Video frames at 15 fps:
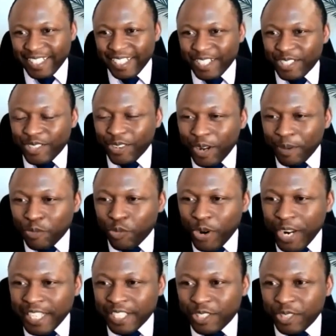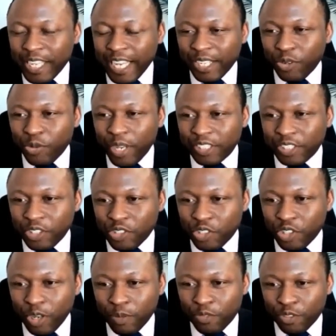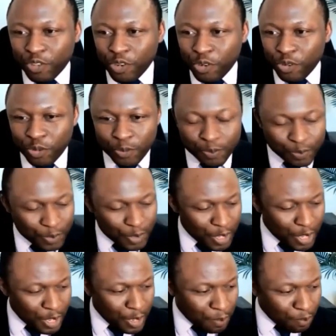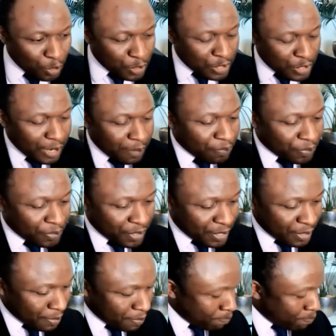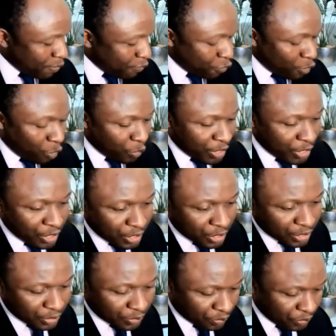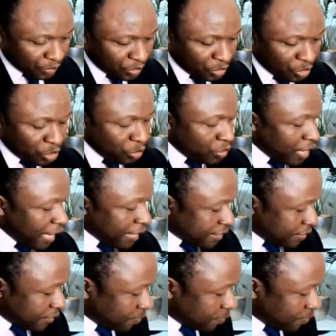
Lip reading: So I'm waiting to get questions come through, but before we do that,